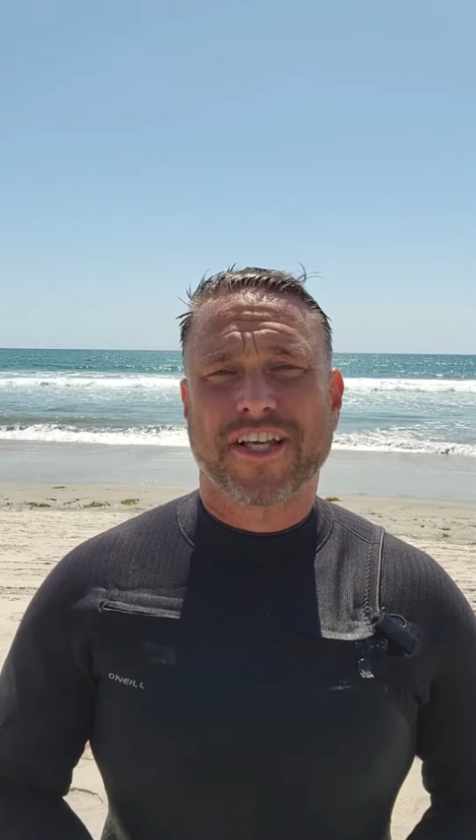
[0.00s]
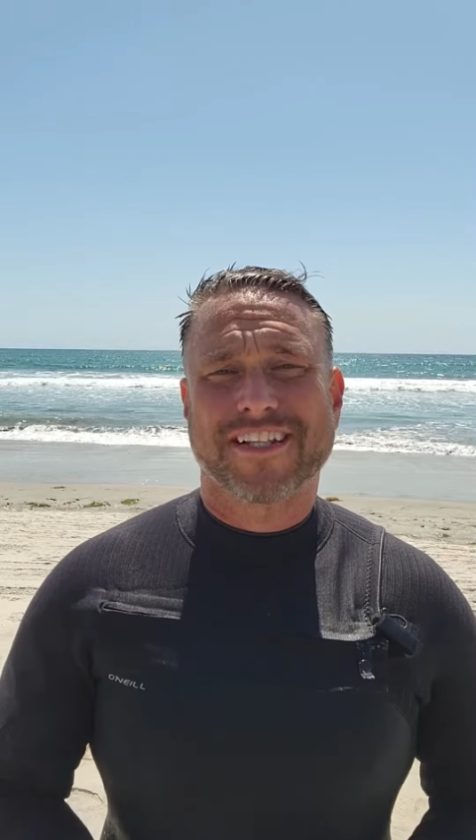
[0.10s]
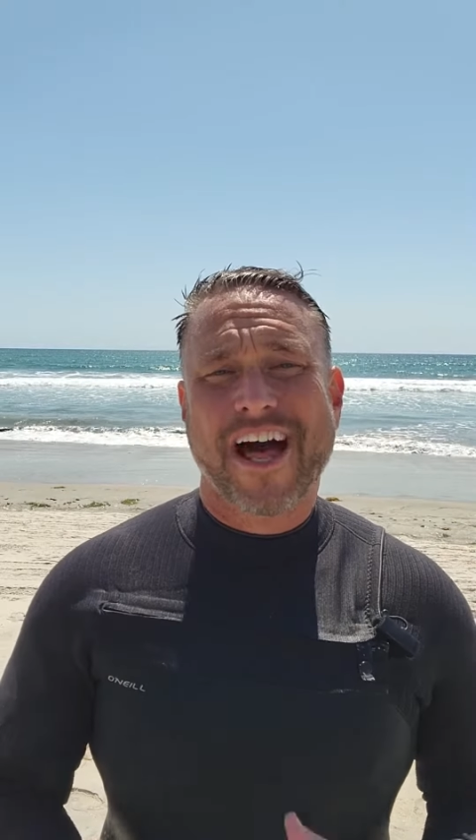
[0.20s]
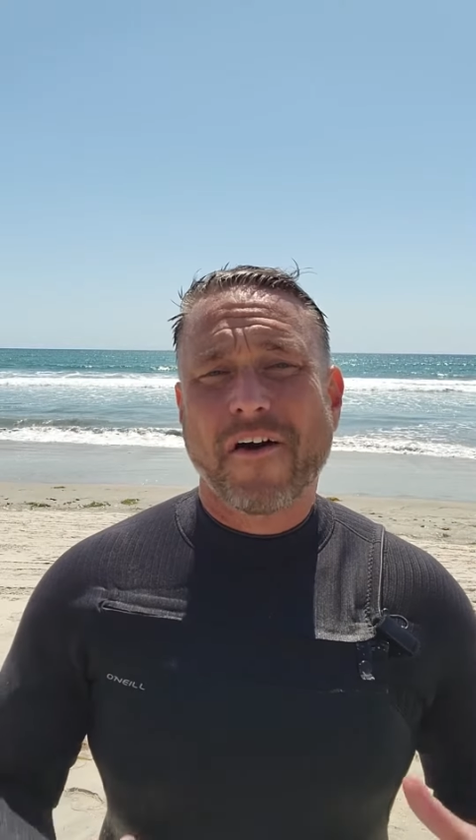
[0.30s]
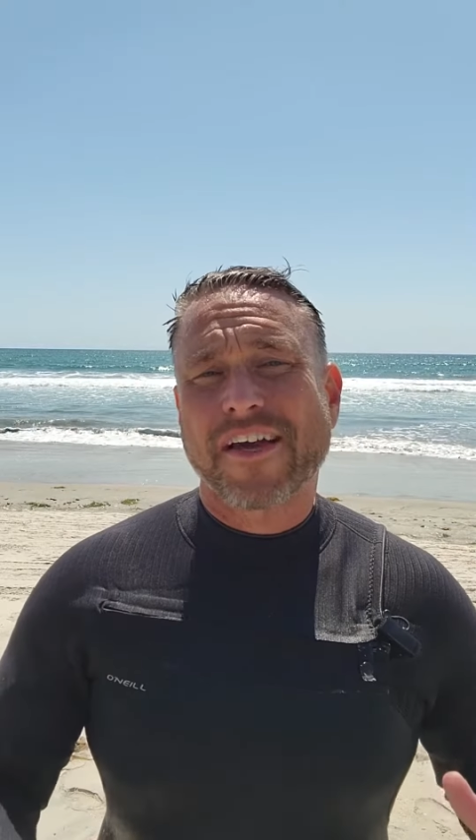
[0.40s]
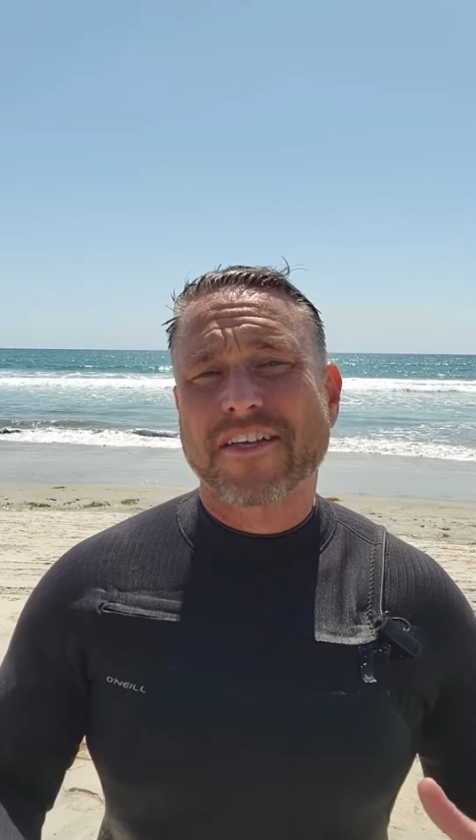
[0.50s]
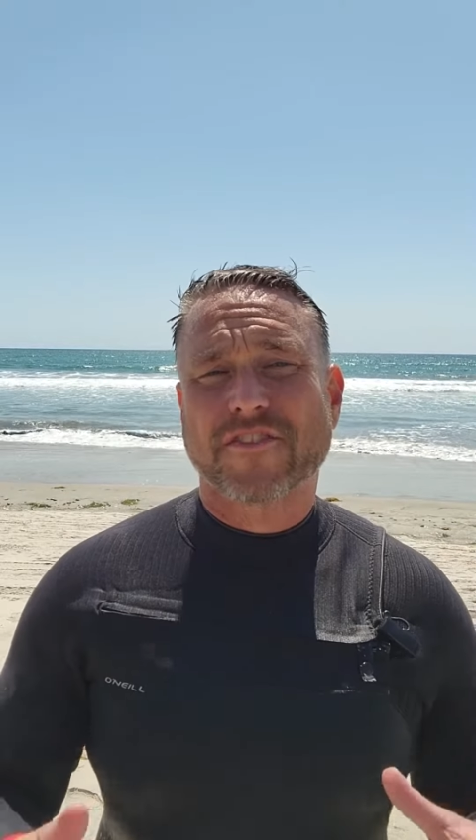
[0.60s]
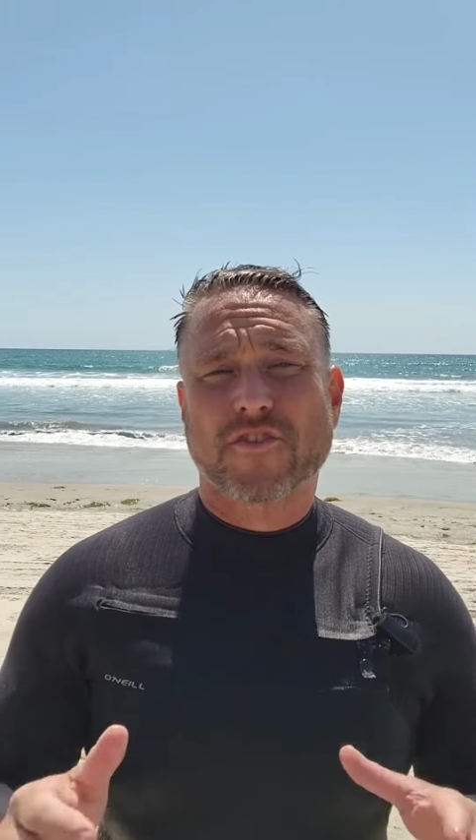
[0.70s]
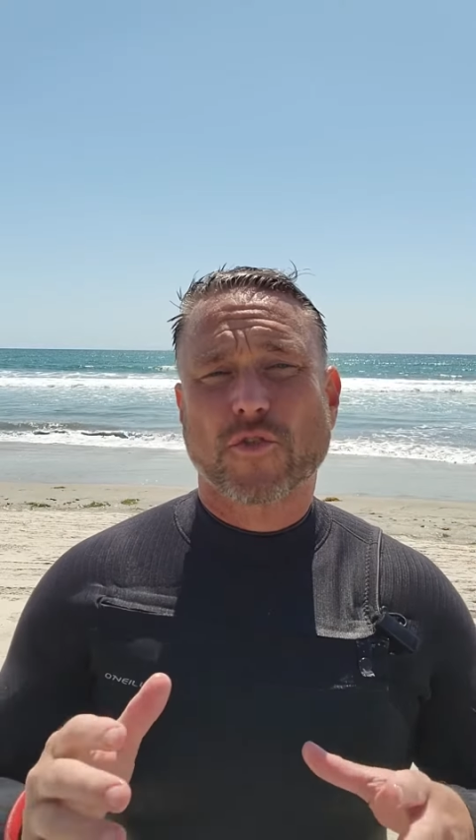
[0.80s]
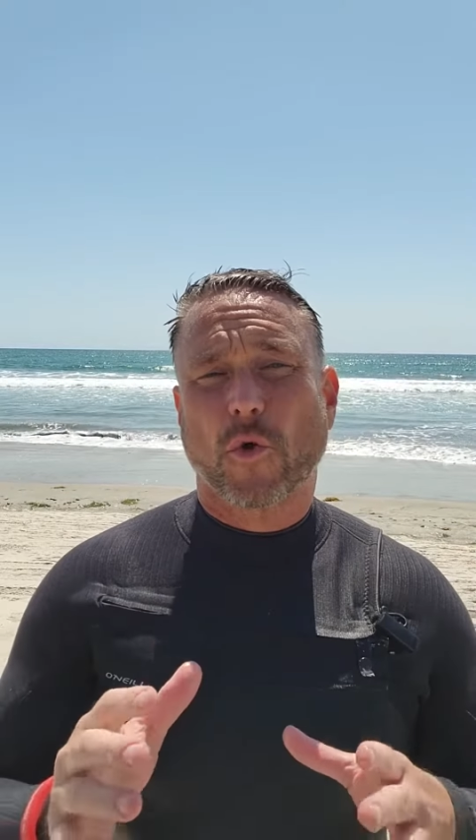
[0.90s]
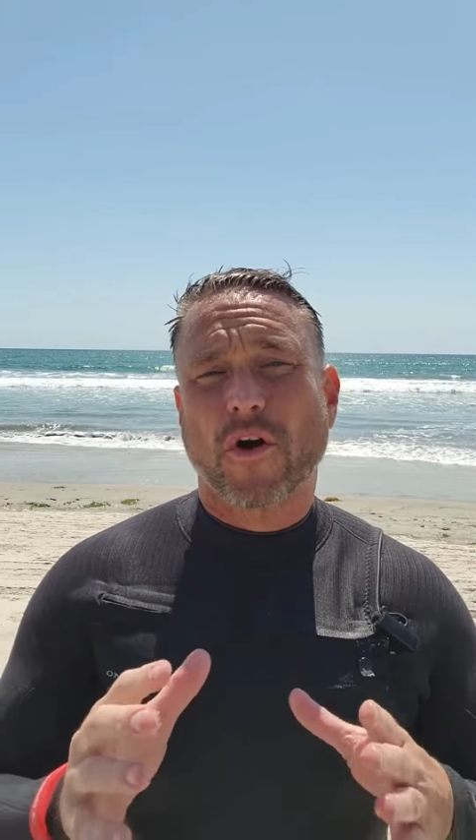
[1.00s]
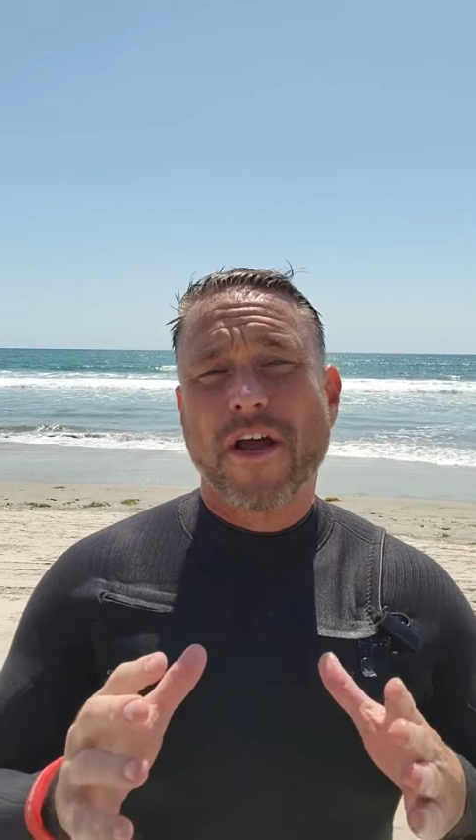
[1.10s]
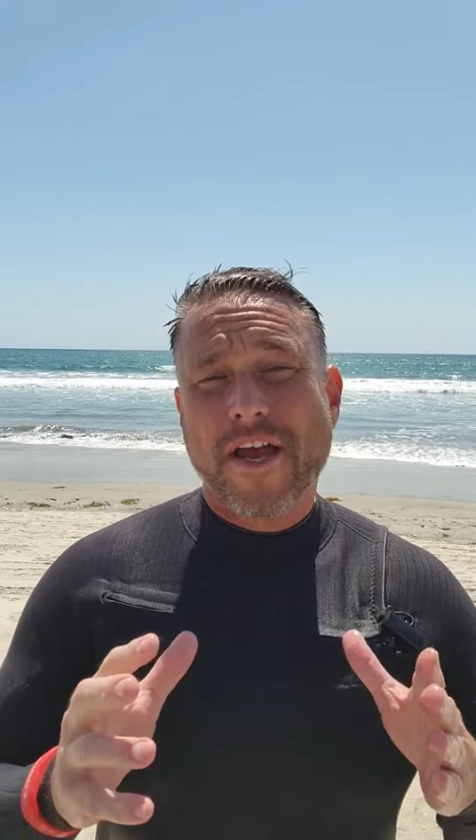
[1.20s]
allowing us to store